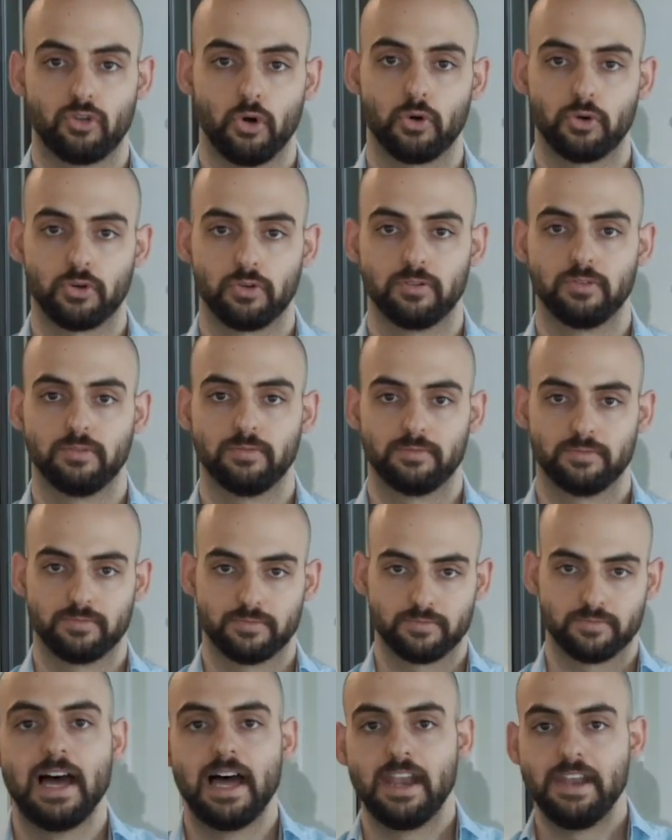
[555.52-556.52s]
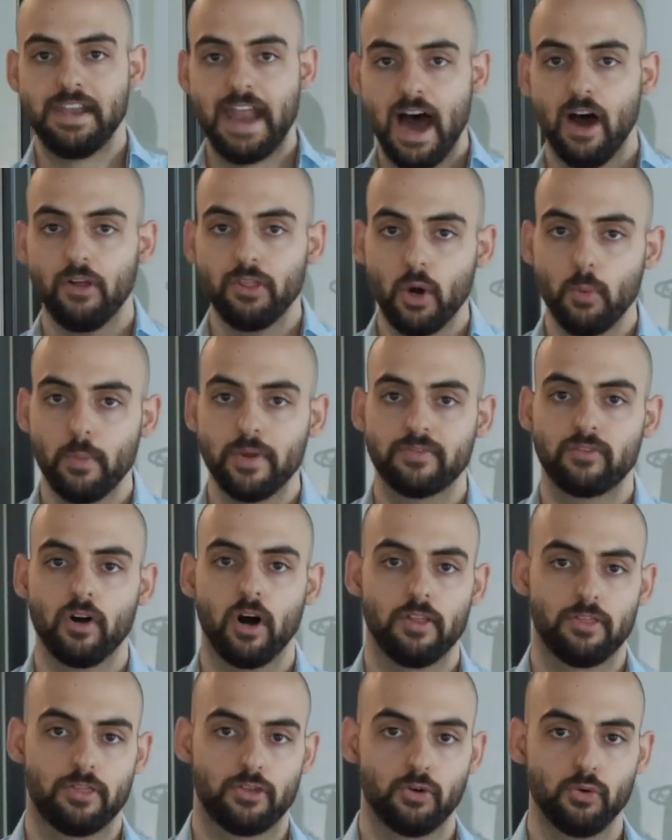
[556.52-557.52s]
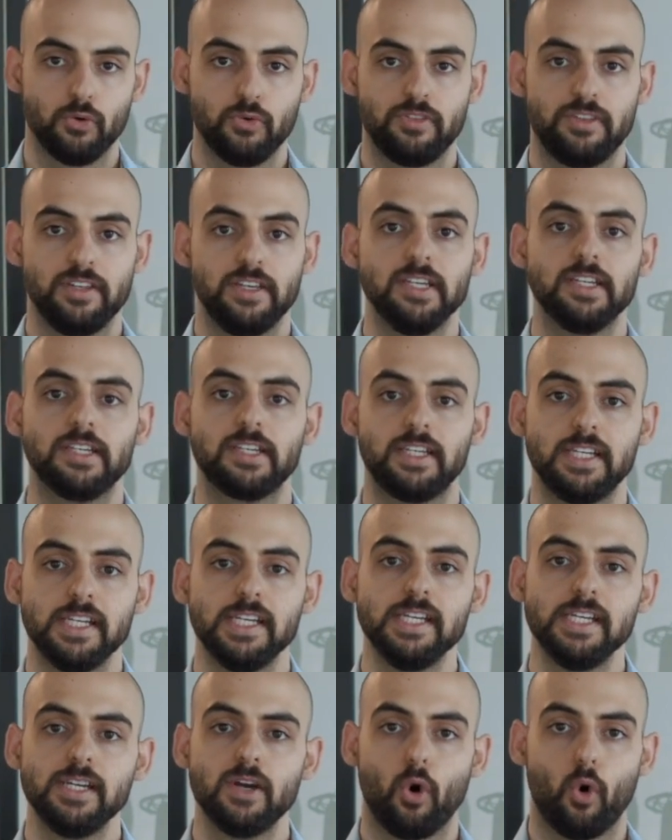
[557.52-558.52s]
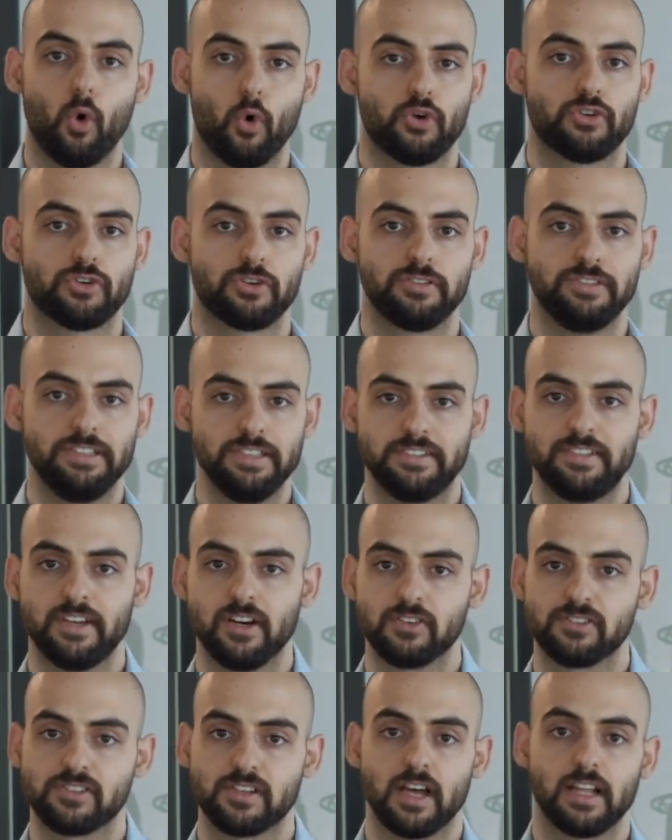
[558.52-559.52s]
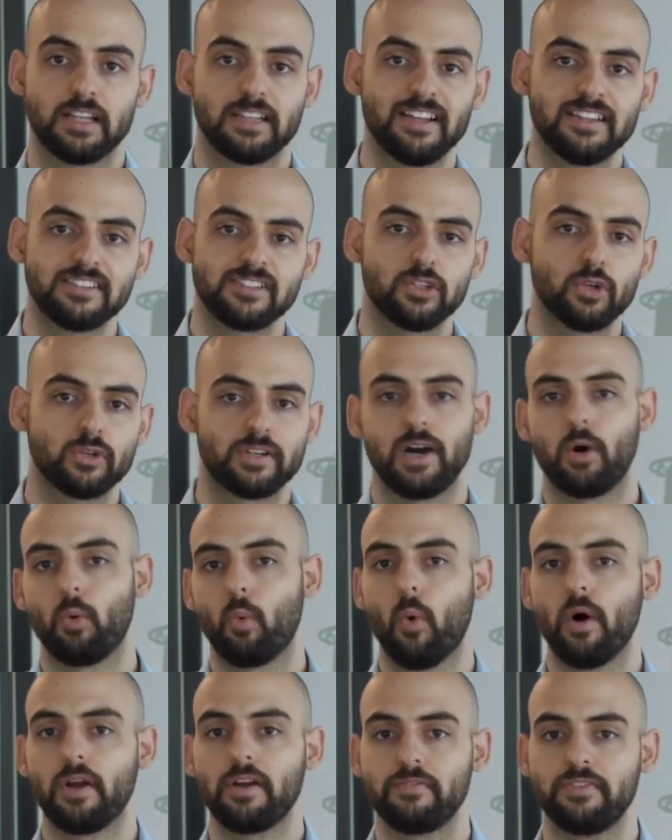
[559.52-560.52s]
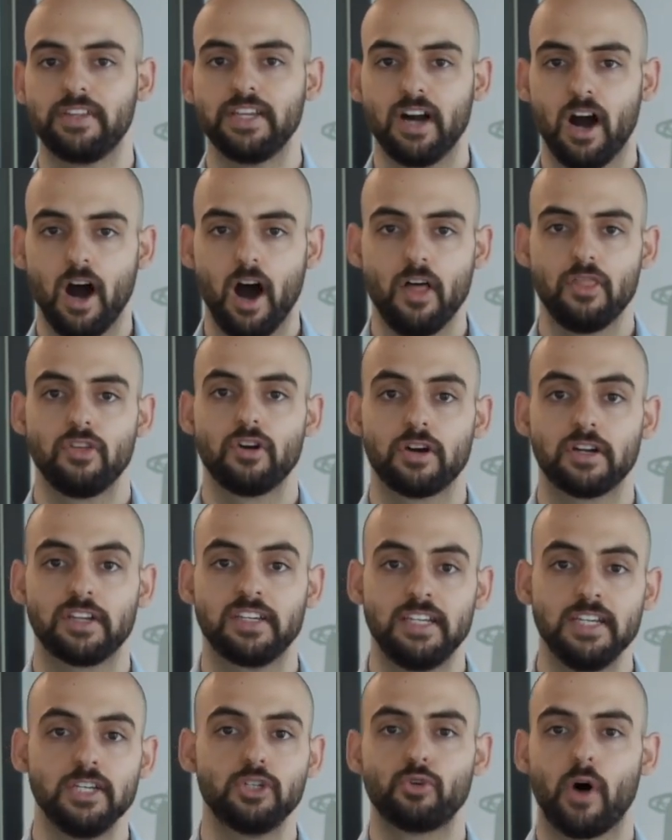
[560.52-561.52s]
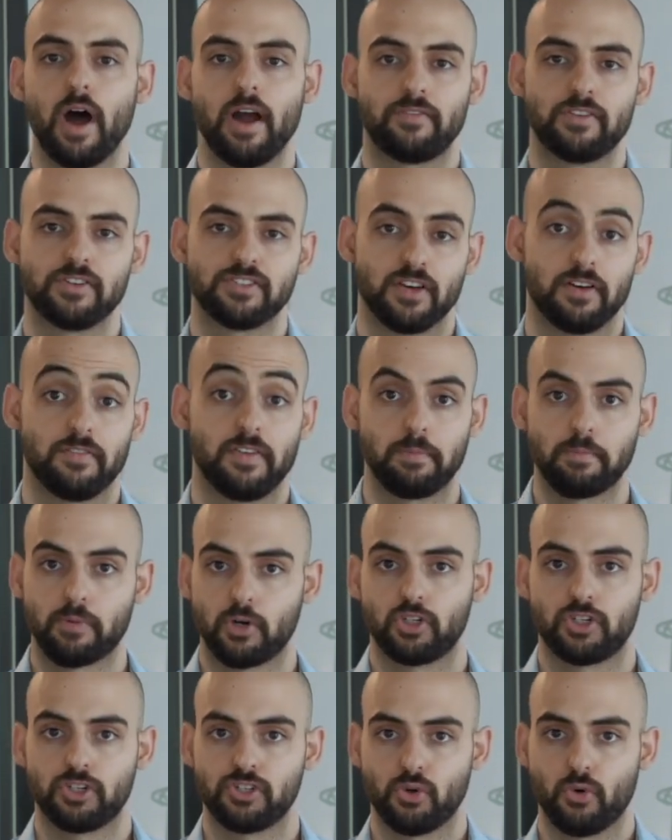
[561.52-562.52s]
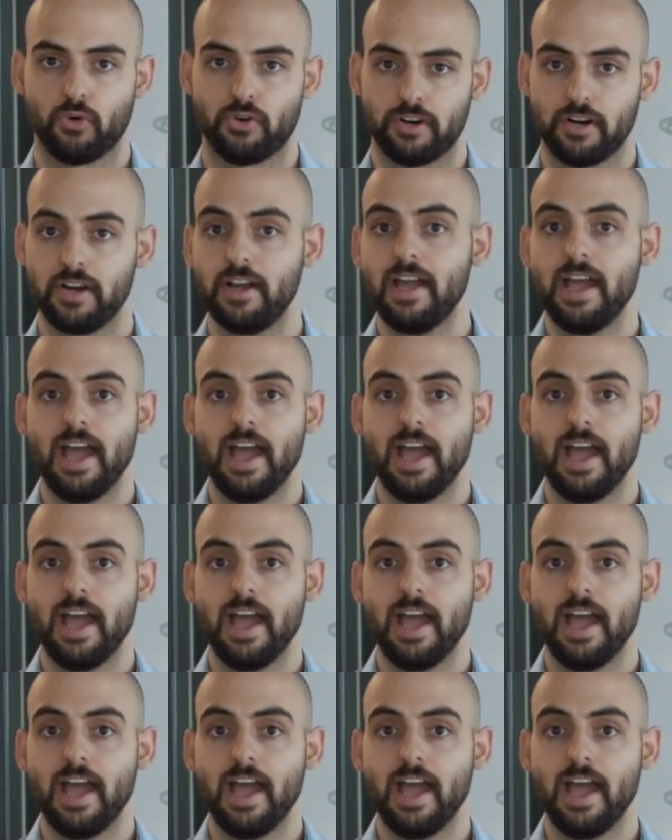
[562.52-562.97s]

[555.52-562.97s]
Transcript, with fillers: total. Now that we've gone through the key order details, let's look at one of the other key drivers of a purchase order.